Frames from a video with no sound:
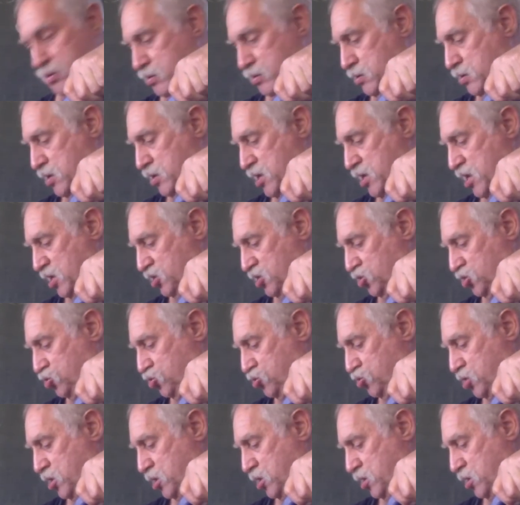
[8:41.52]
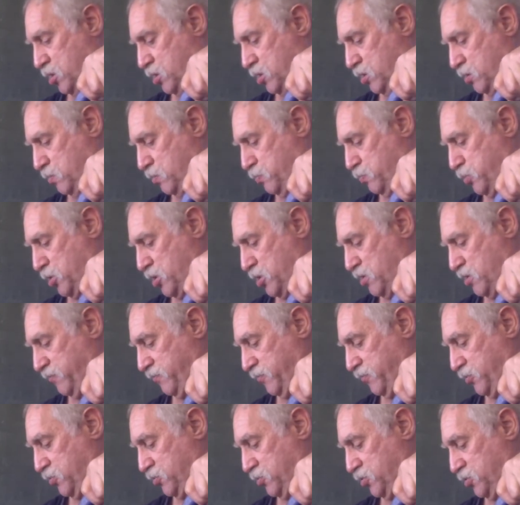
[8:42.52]
extra plant
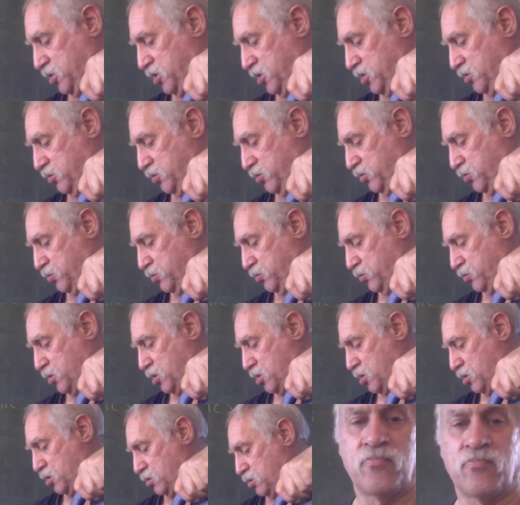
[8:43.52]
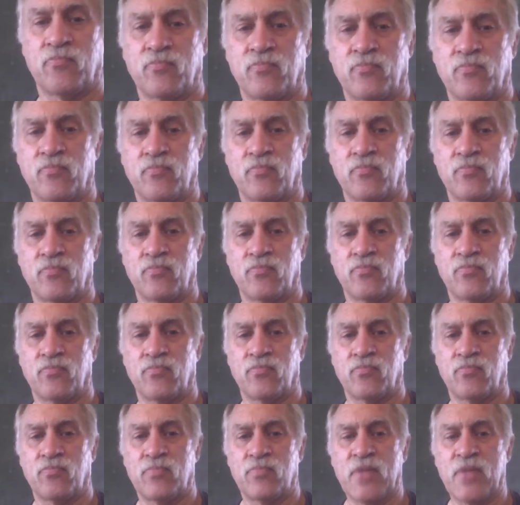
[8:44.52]
food in through the hole.
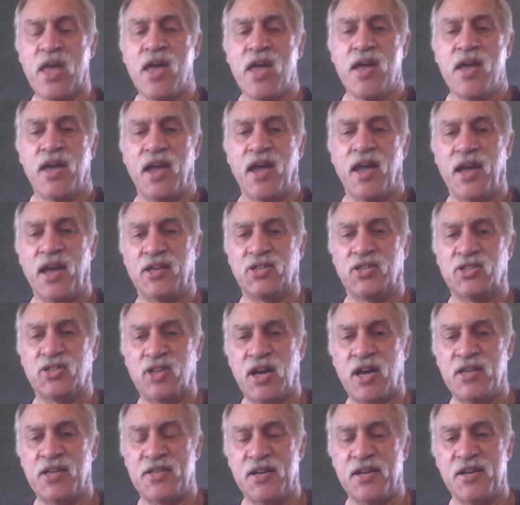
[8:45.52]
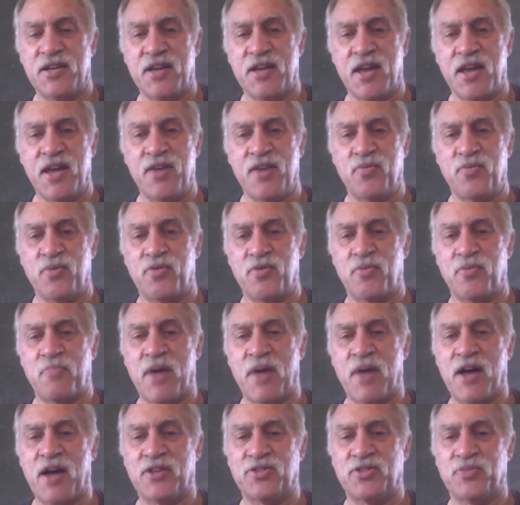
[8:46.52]
Exciting day. We're
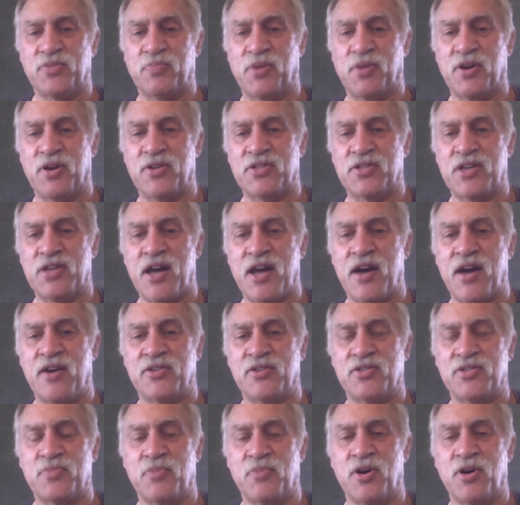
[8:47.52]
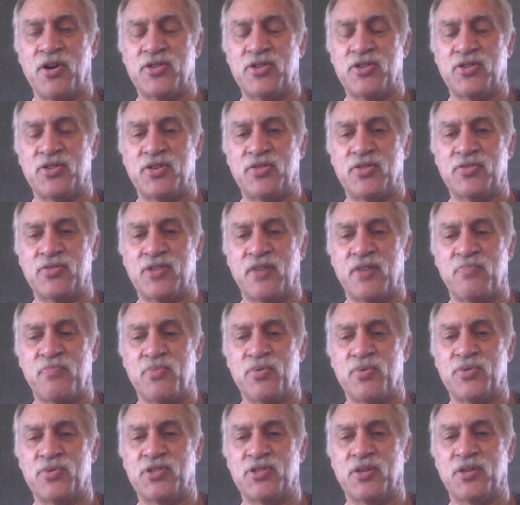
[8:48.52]
about to plant our tomatoes. I
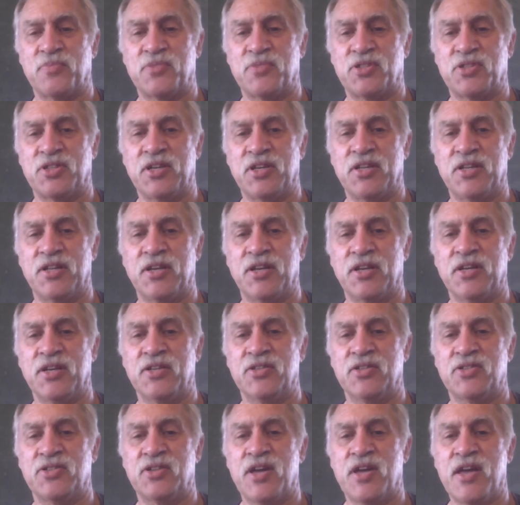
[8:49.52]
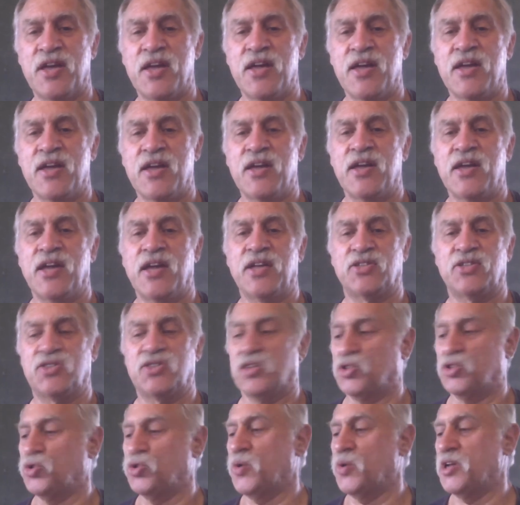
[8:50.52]
bought some seedlings. It's the
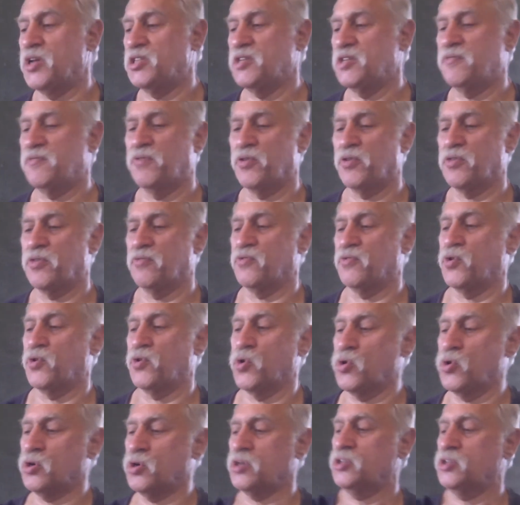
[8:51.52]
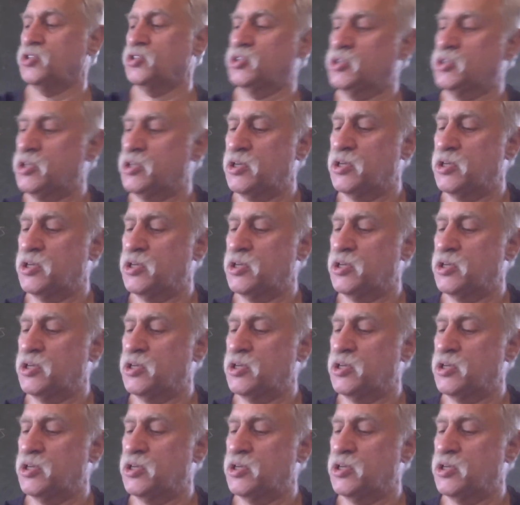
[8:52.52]
24th of August.